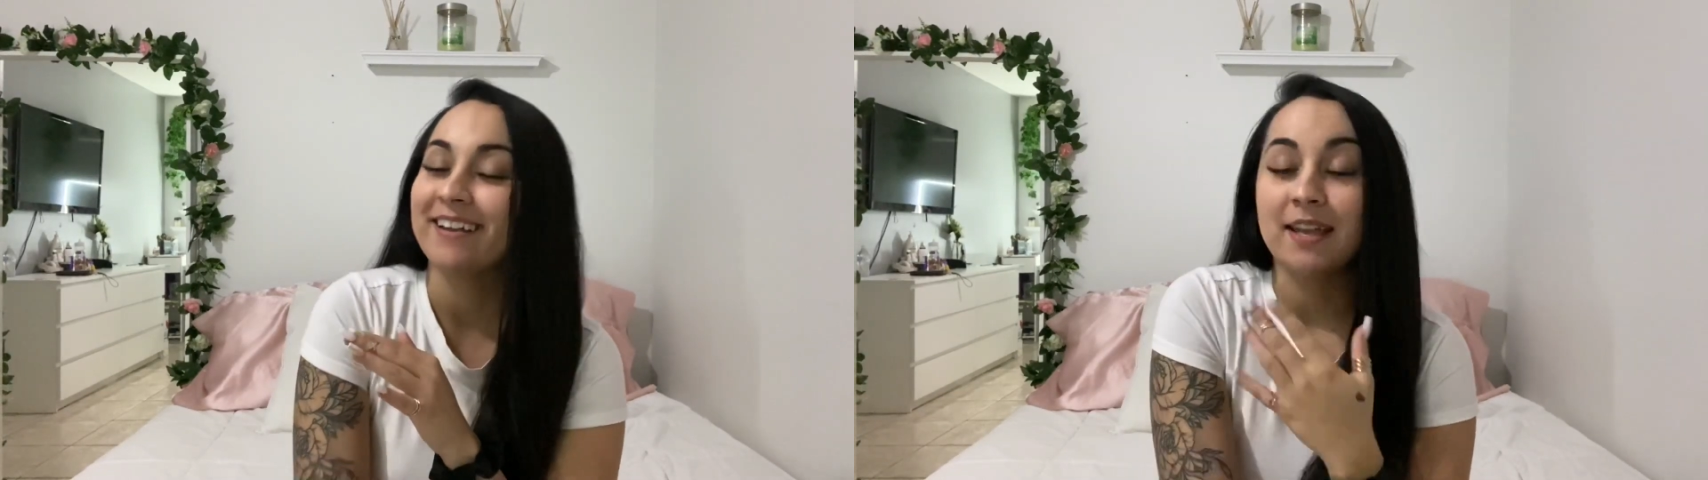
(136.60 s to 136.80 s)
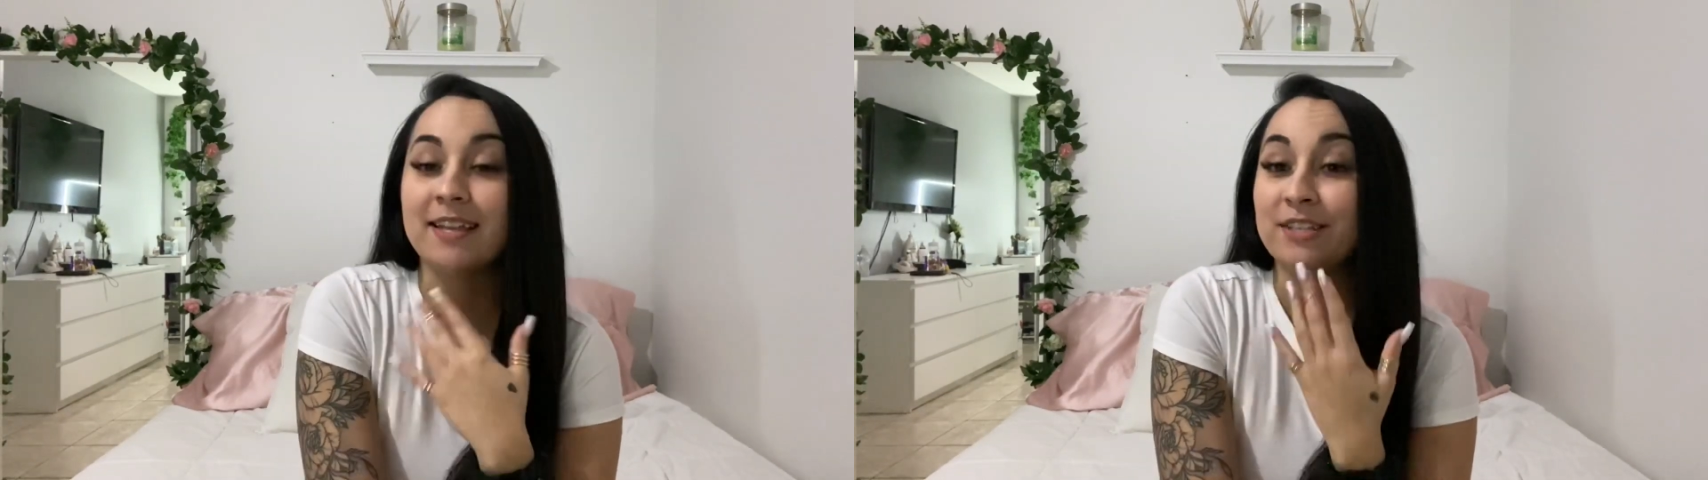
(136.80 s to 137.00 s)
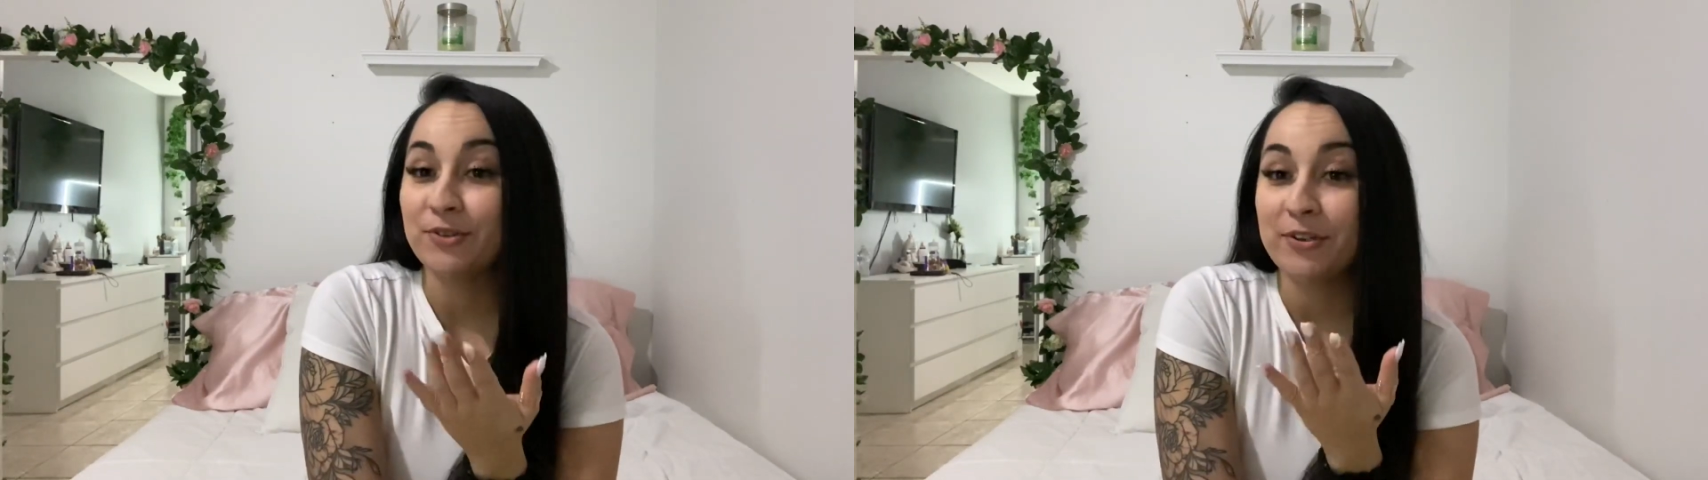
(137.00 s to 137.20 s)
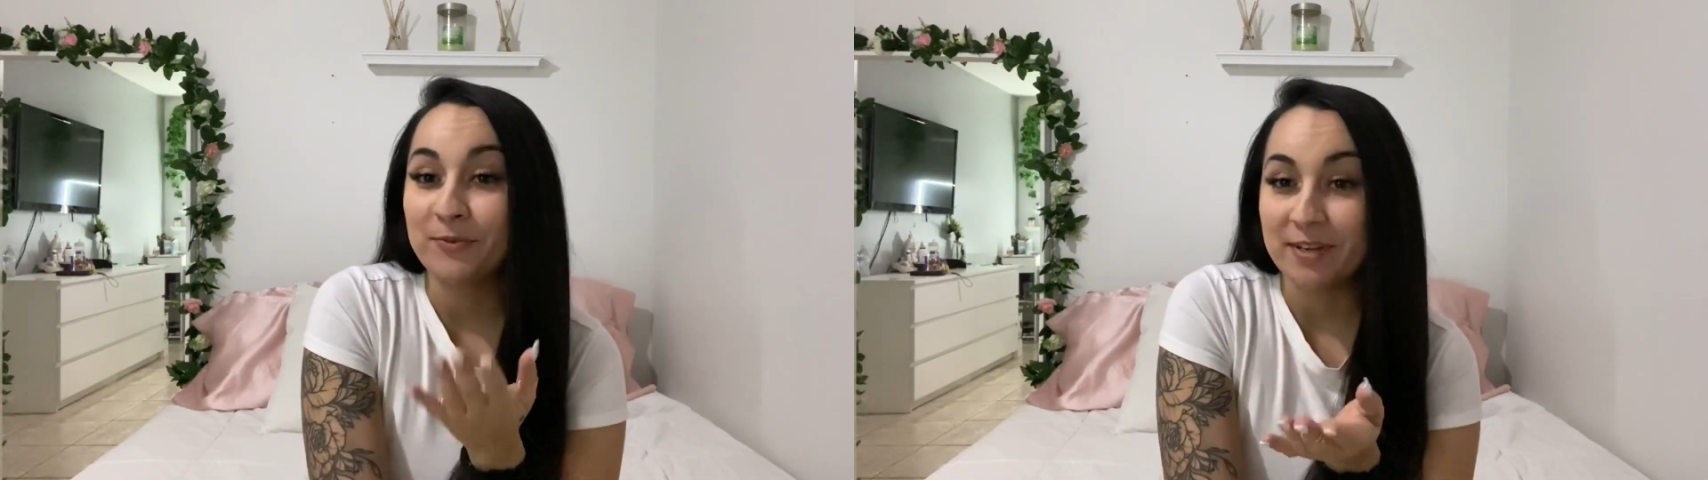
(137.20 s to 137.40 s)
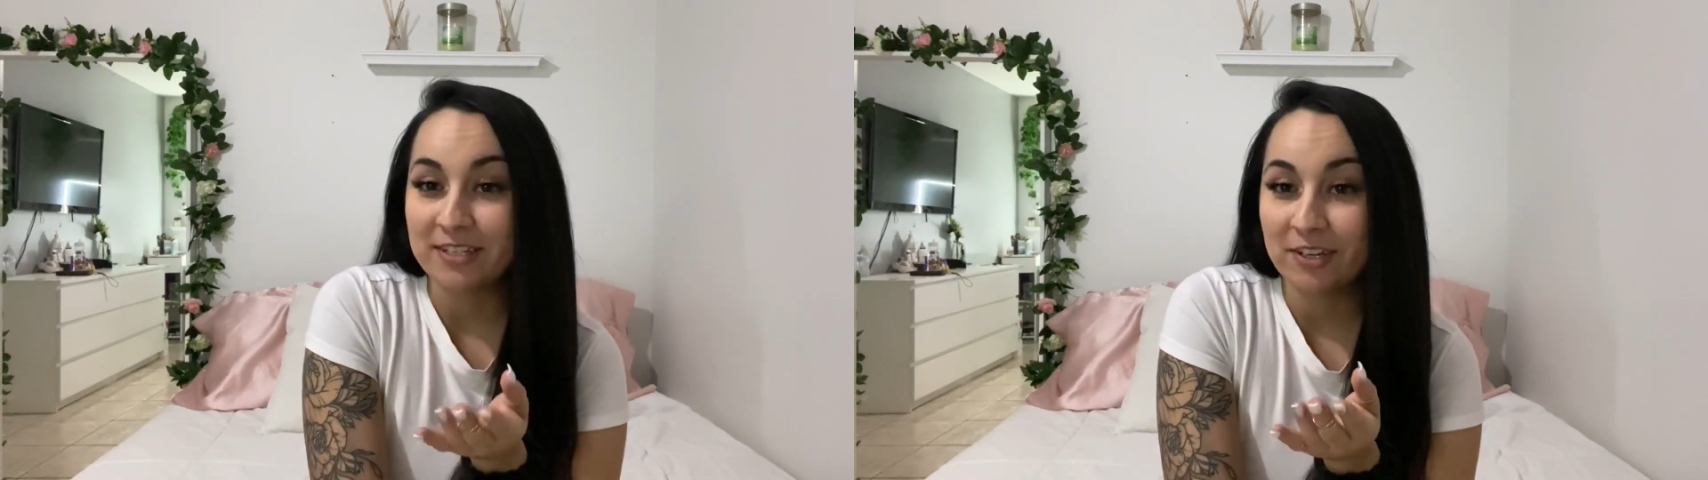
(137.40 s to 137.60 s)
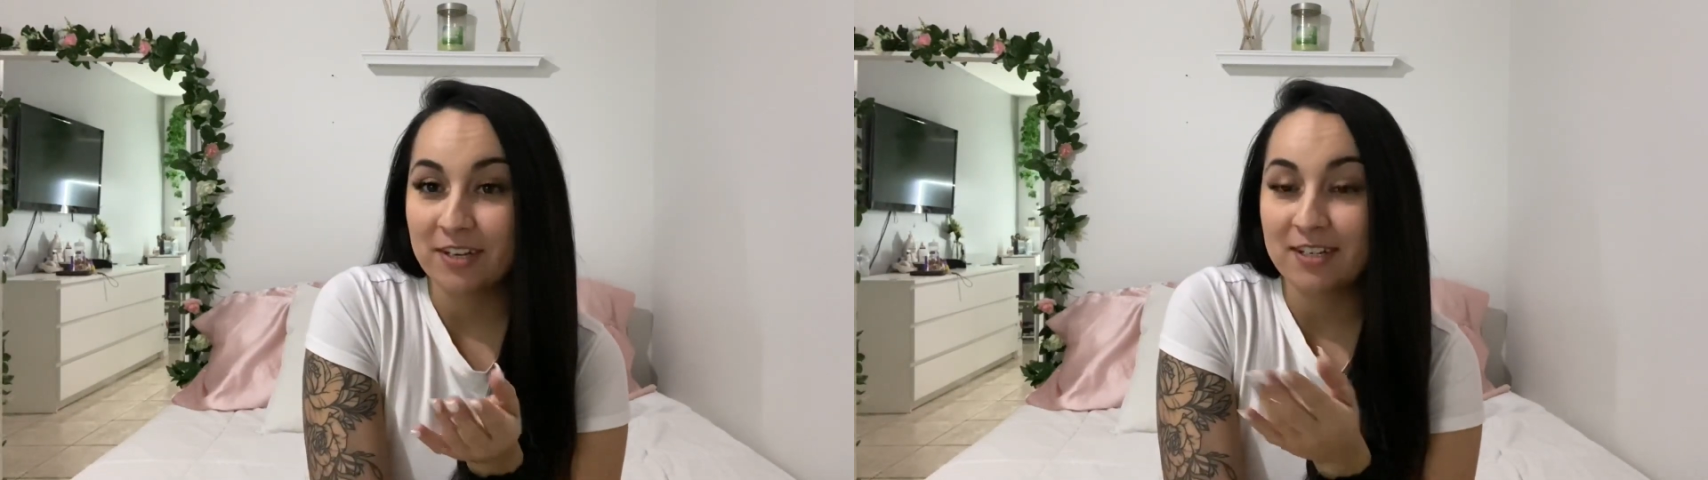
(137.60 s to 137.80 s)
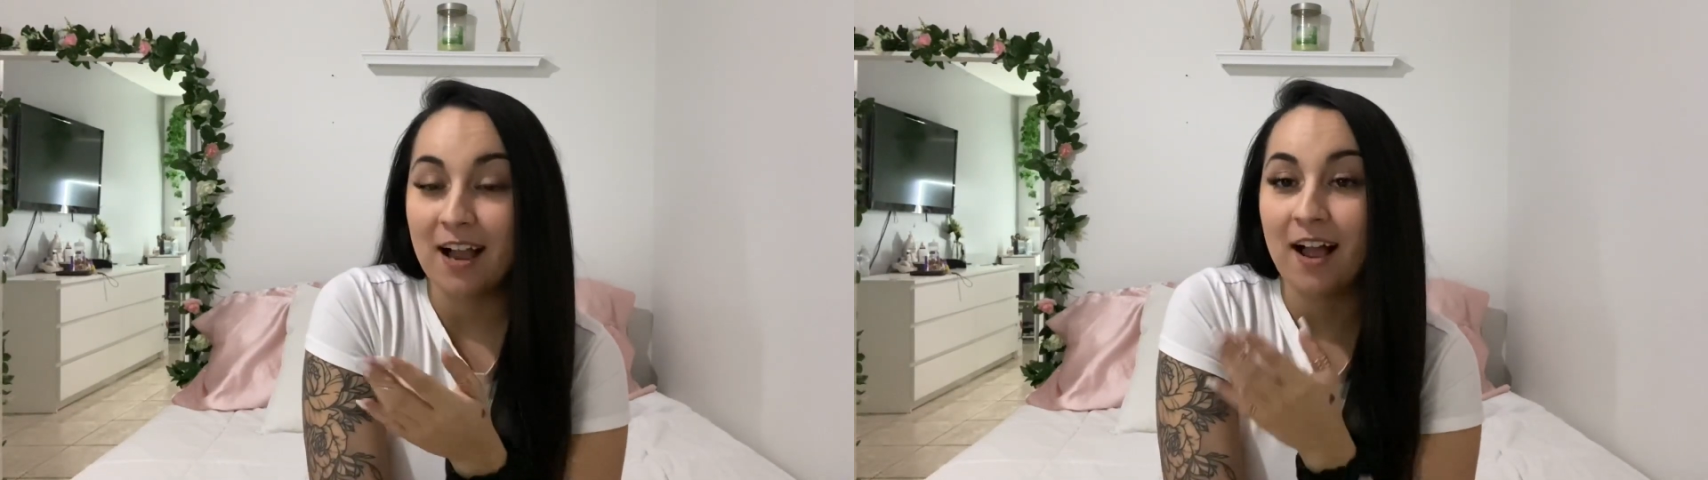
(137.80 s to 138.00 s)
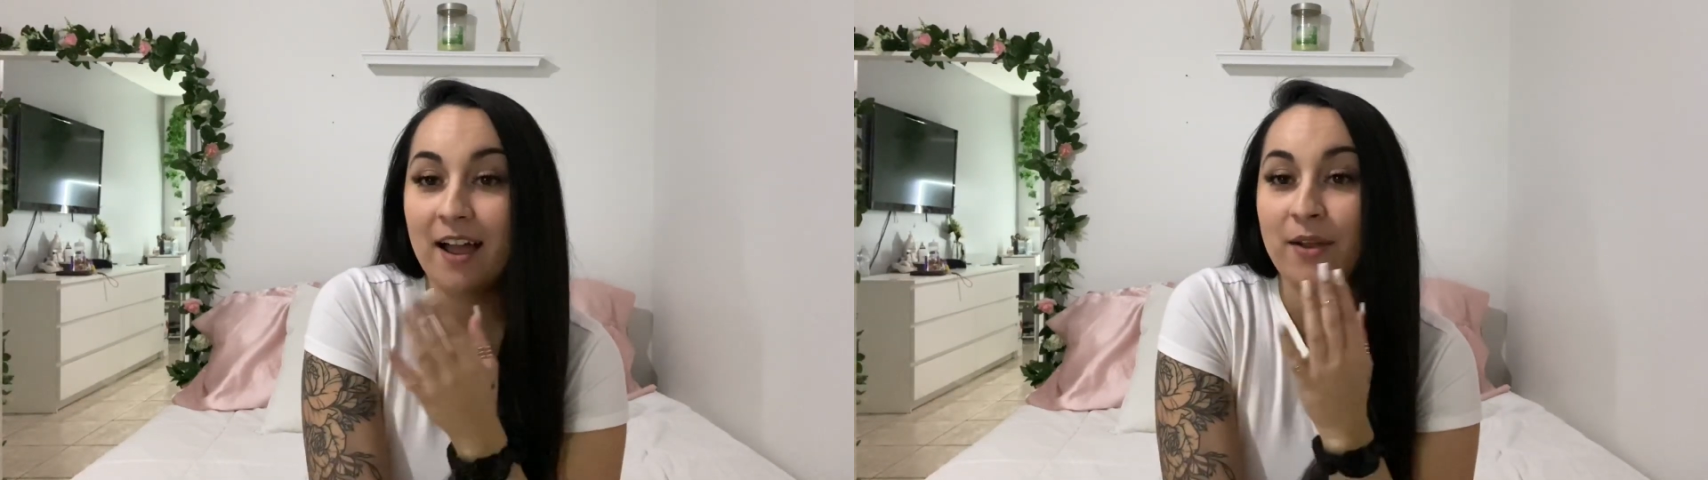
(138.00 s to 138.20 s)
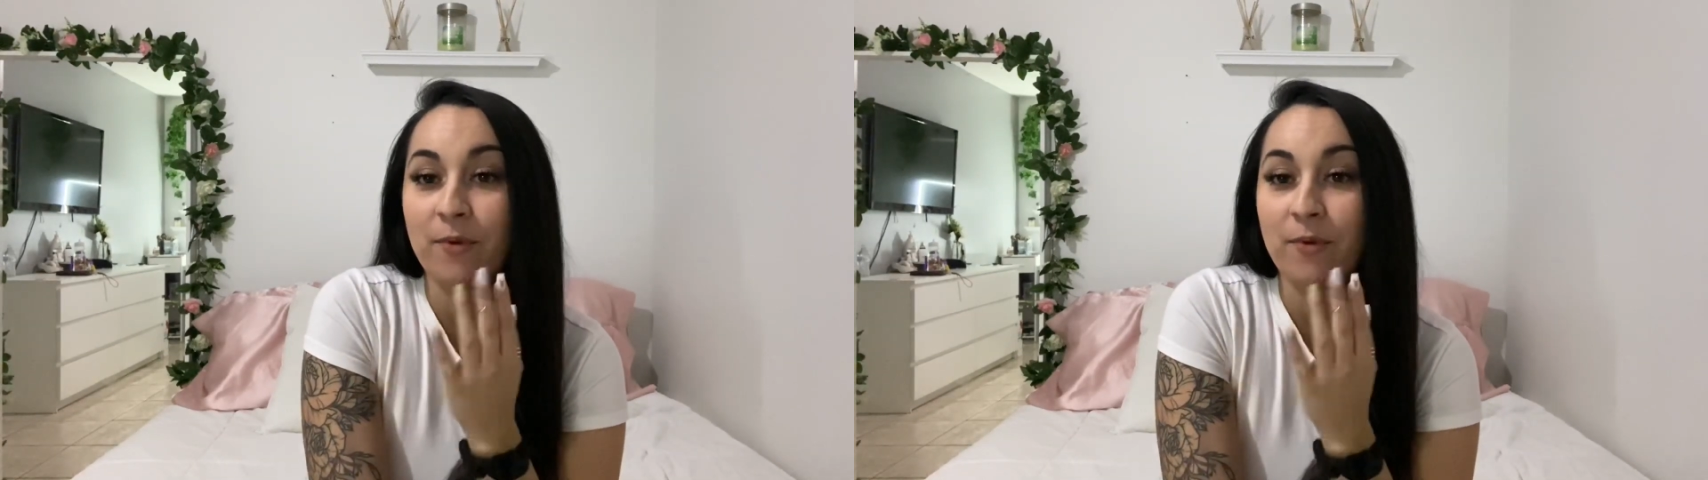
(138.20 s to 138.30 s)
in doing research, I